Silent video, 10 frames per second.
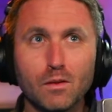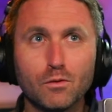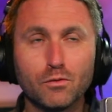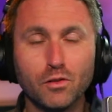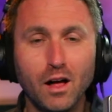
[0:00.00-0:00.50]

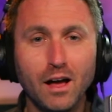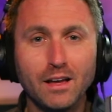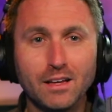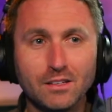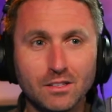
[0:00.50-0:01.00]
fly
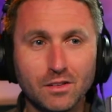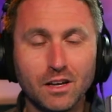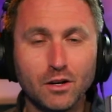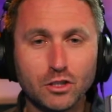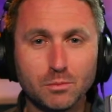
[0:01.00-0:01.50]
into
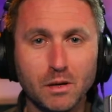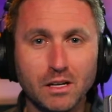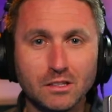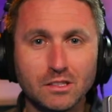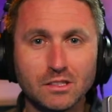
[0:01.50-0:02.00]
the
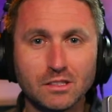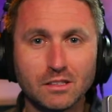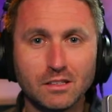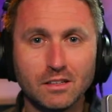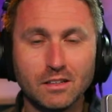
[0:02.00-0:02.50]
airspace
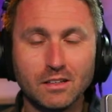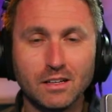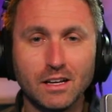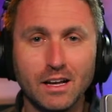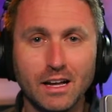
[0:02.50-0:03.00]

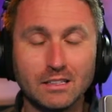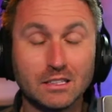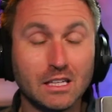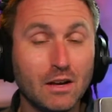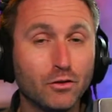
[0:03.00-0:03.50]
and
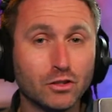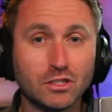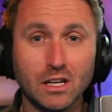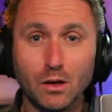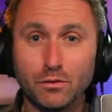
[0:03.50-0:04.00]
save
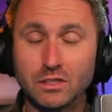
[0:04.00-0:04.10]
yourself,